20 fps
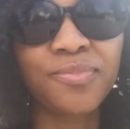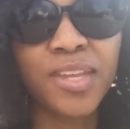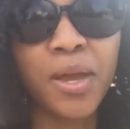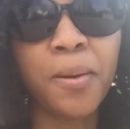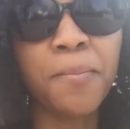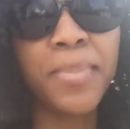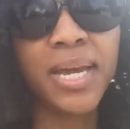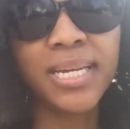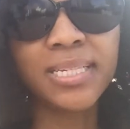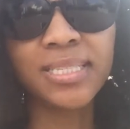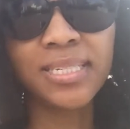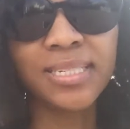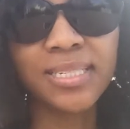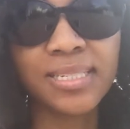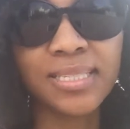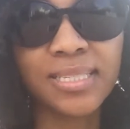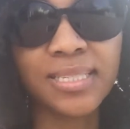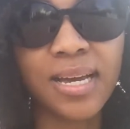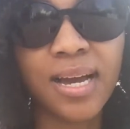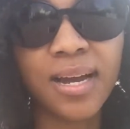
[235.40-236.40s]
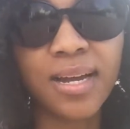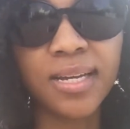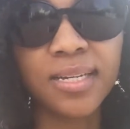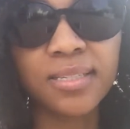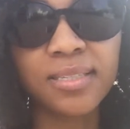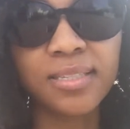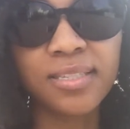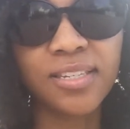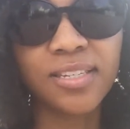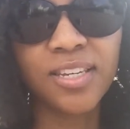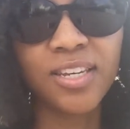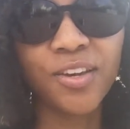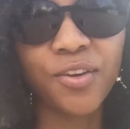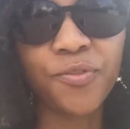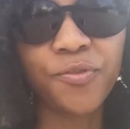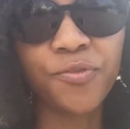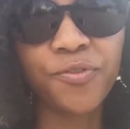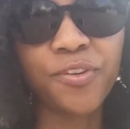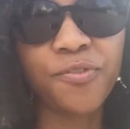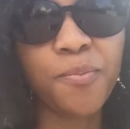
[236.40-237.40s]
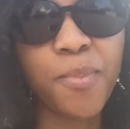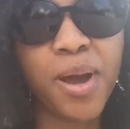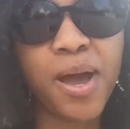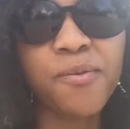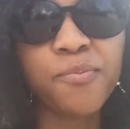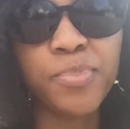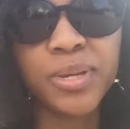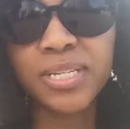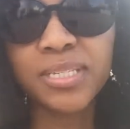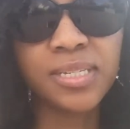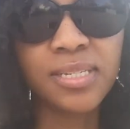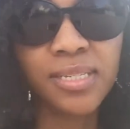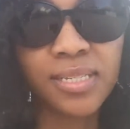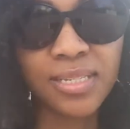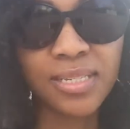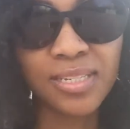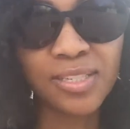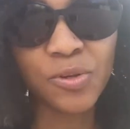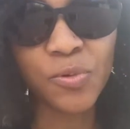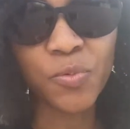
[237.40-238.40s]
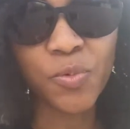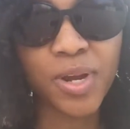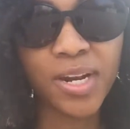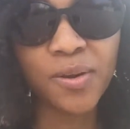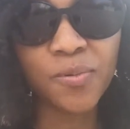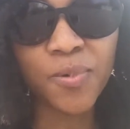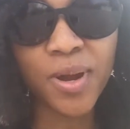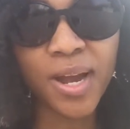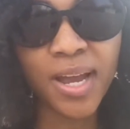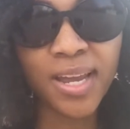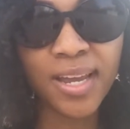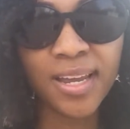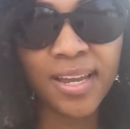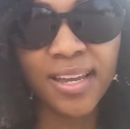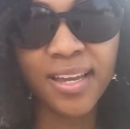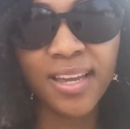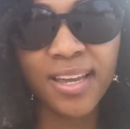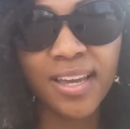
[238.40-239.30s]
amazing designs. If my business isn't running right,